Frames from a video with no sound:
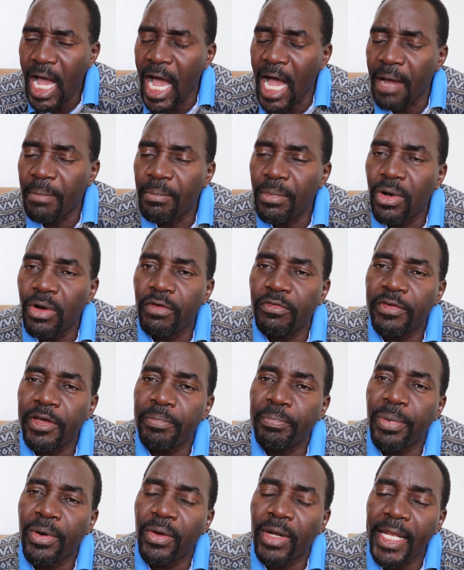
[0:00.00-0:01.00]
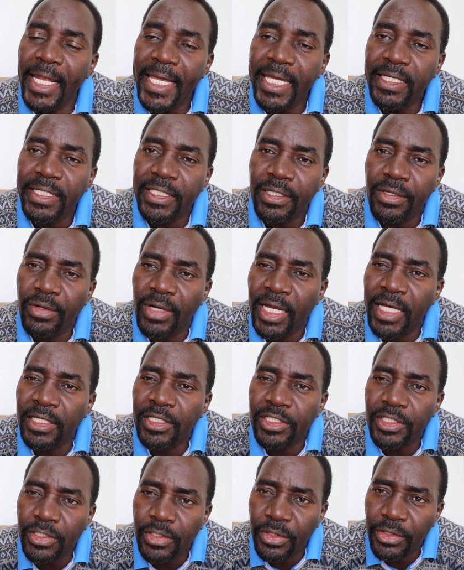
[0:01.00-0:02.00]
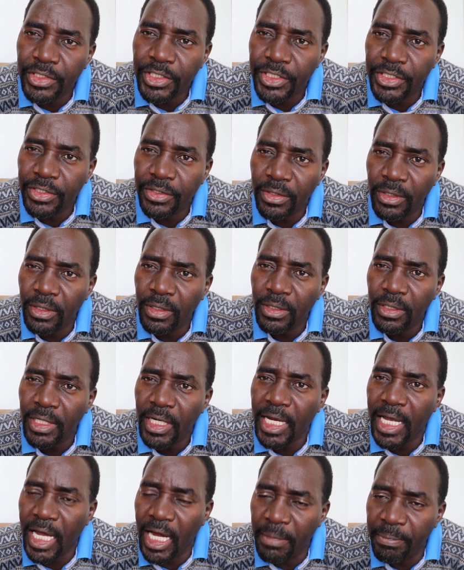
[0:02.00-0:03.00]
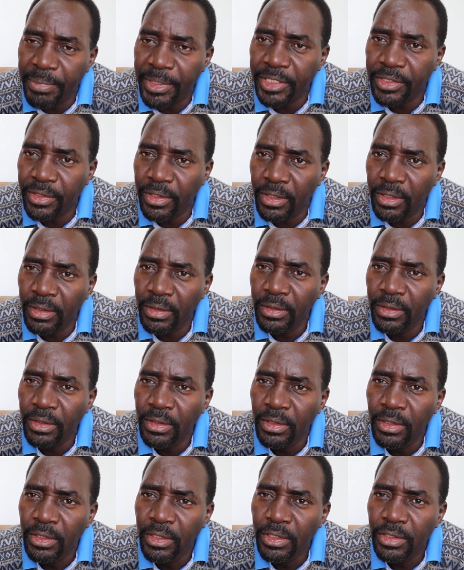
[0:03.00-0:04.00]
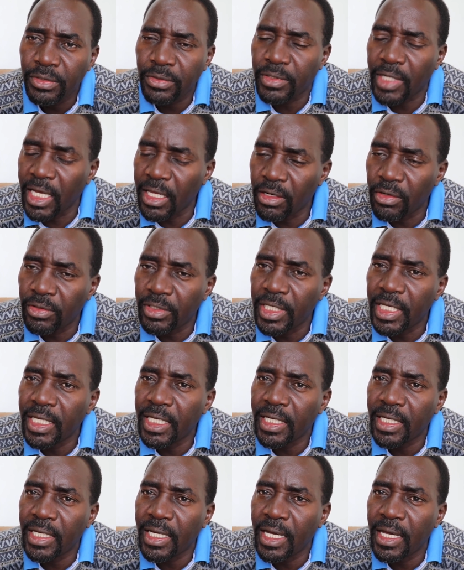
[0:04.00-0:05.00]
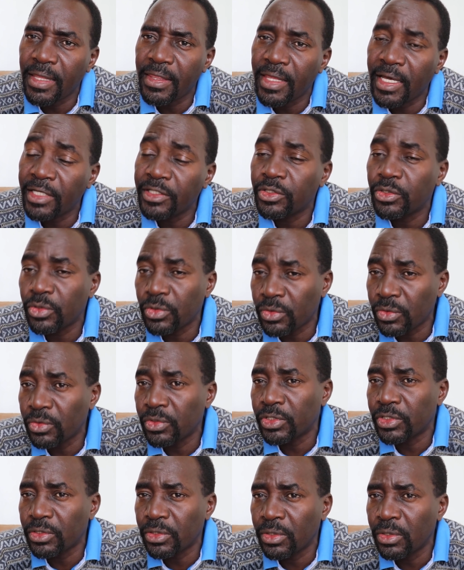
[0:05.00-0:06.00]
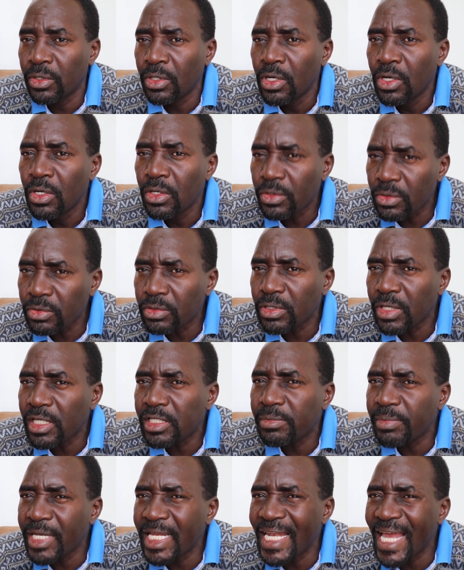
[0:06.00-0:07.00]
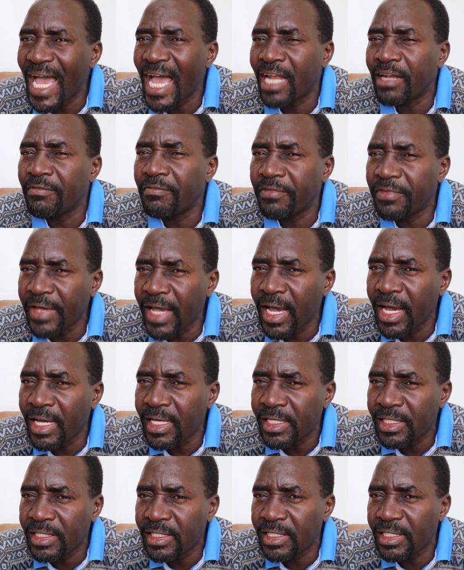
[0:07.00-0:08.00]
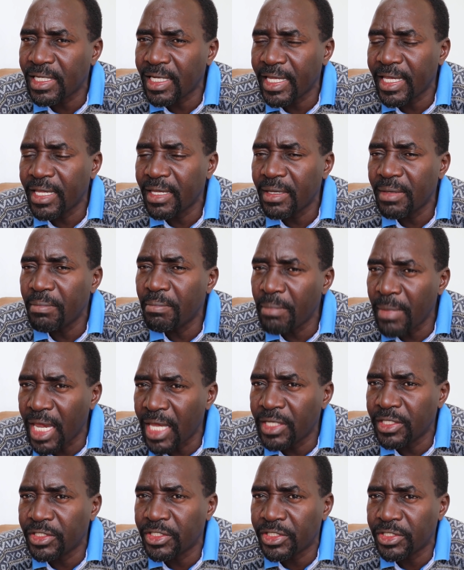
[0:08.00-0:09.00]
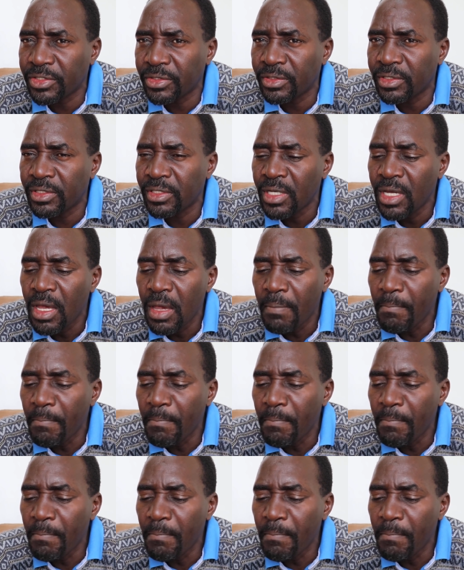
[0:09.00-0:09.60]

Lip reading: are more of a political and social capital to Raila Odinga than to Ruto. Ruto has been adversely mentioned